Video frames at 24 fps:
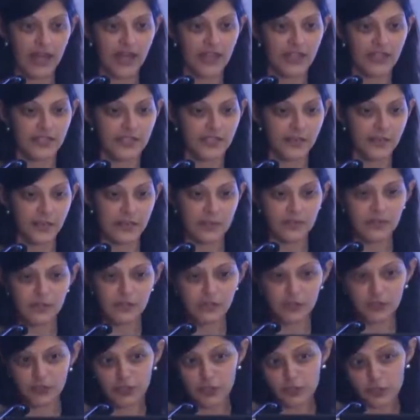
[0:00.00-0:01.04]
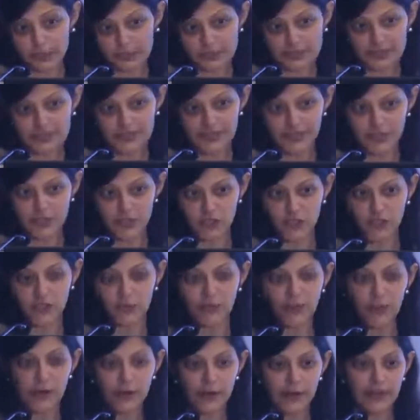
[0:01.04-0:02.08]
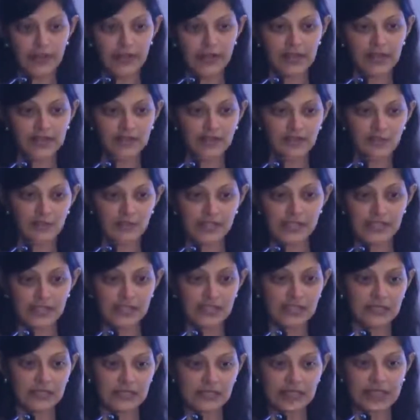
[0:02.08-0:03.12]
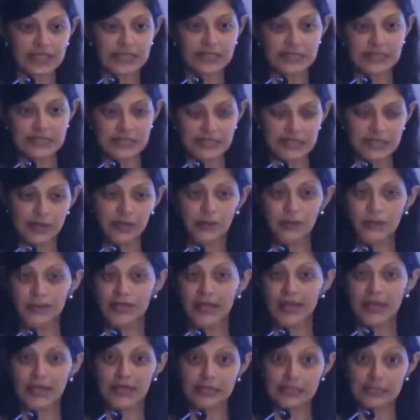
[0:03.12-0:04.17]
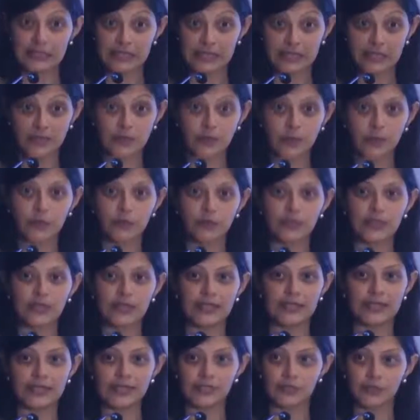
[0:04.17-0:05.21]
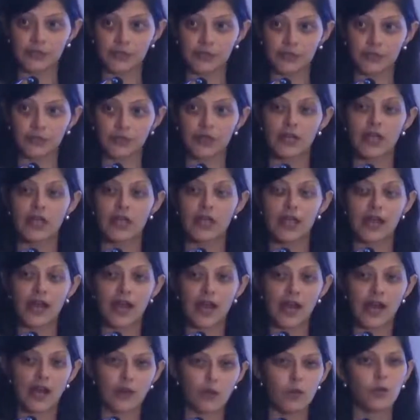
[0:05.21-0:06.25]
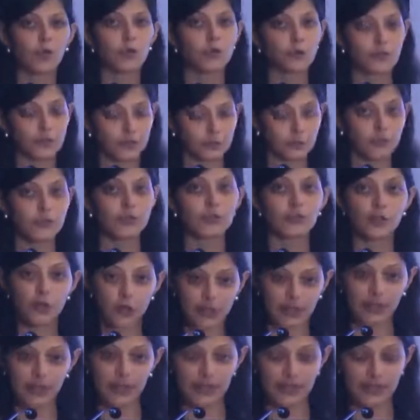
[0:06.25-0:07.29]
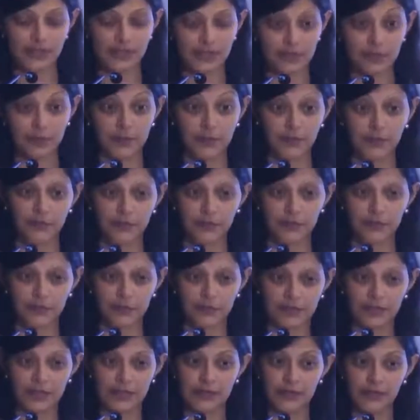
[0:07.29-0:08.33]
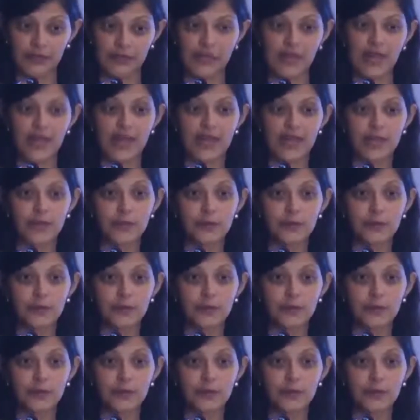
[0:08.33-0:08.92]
So I'm just going to quickly touch upon a recent case that we had in Singapore relating to, which talked about second medical use claims. We